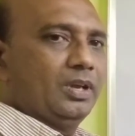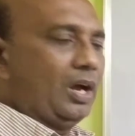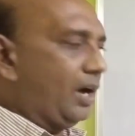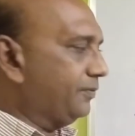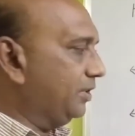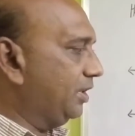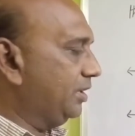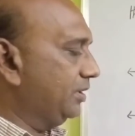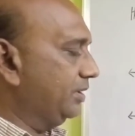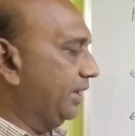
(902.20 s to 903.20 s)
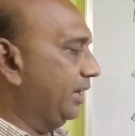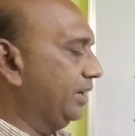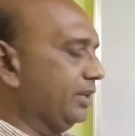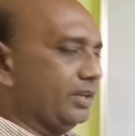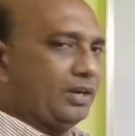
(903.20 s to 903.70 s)
After that,
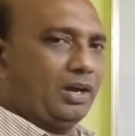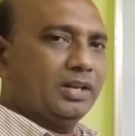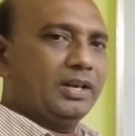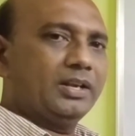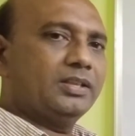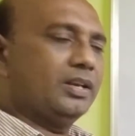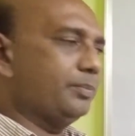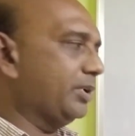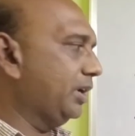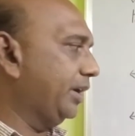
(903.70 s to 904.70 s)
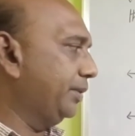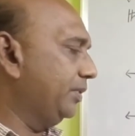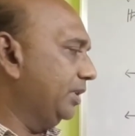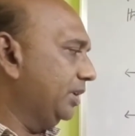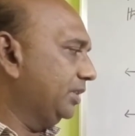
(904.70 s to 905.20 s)
on another number line,
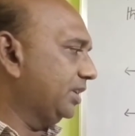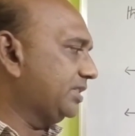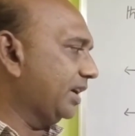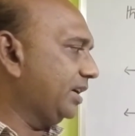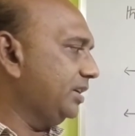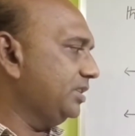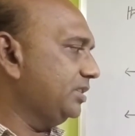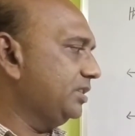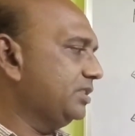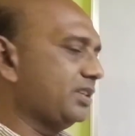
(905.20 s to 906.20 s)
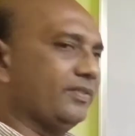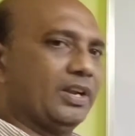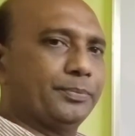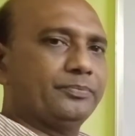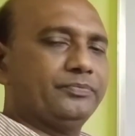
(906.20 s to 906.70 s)
the second digit is
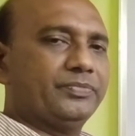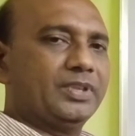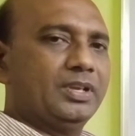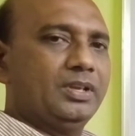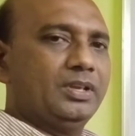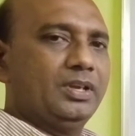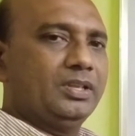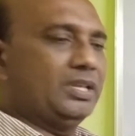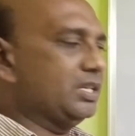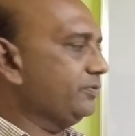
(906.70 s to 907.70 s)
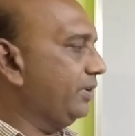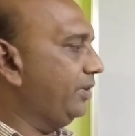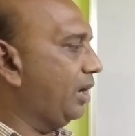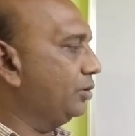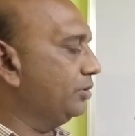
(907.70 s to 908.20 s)
7. That's why we
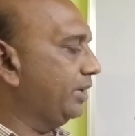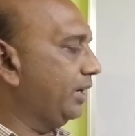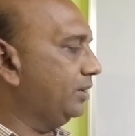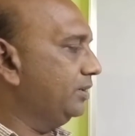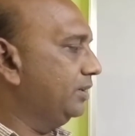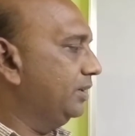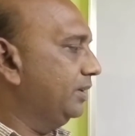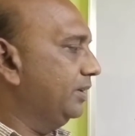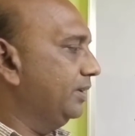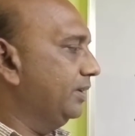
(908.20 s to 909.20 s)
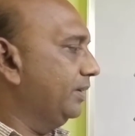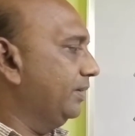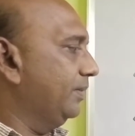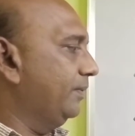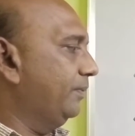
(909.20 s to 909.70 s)
have to take
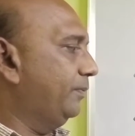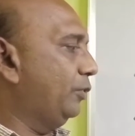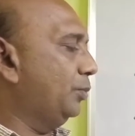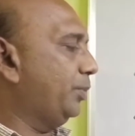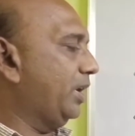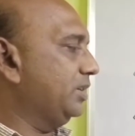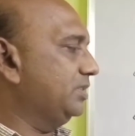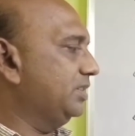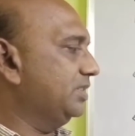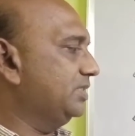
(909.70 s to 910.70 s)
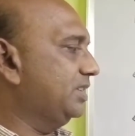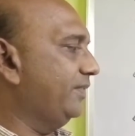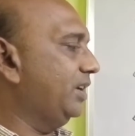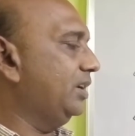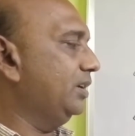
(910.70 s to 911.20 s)

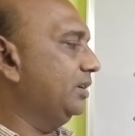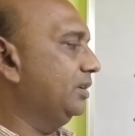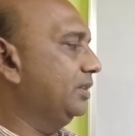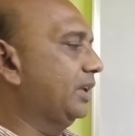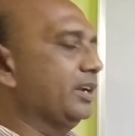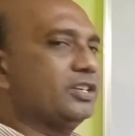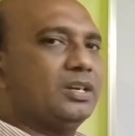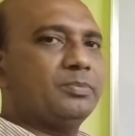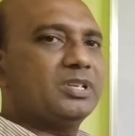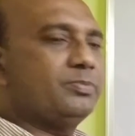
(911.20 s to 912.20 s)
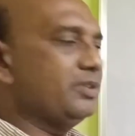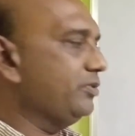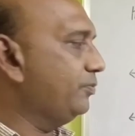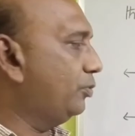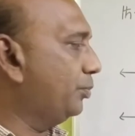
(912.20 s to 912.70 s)
4.67, the rational numbers
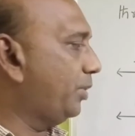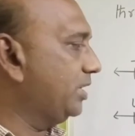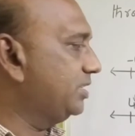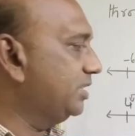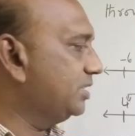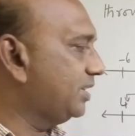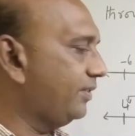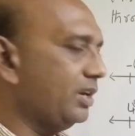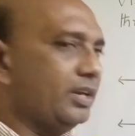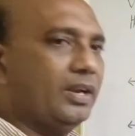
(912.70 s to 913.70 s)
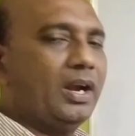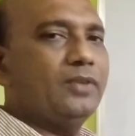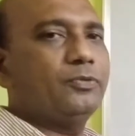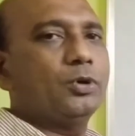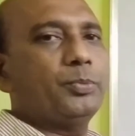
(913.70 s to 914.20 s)
between 4.67 and
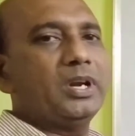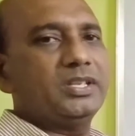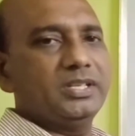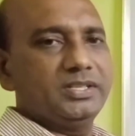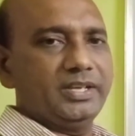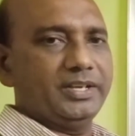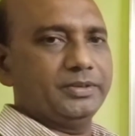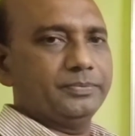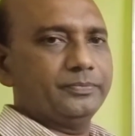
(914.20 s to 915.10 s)
4.68.